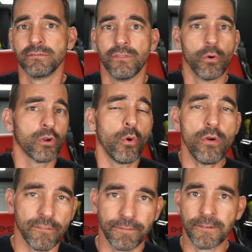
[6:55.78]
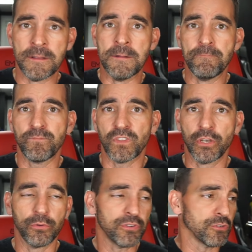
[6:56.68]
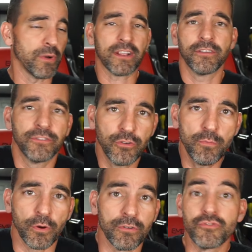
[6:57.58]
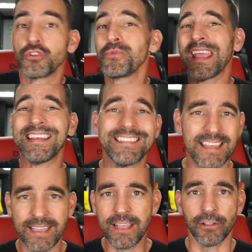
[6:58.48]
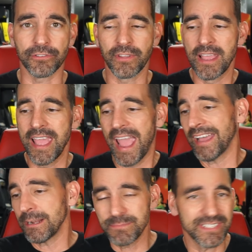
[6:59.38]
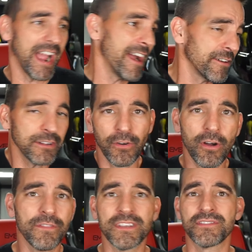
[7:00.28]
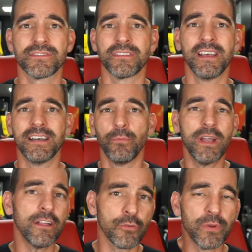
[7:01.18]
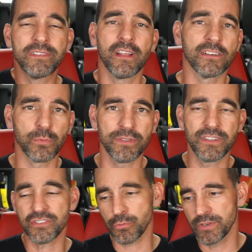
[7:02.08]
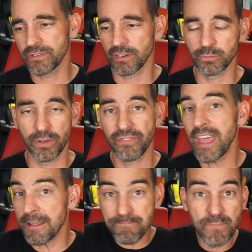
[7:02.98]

or Gorf. Go to direct consumer. Do anything else. And I'm tired of all this, the retailers want this, the retailers want that.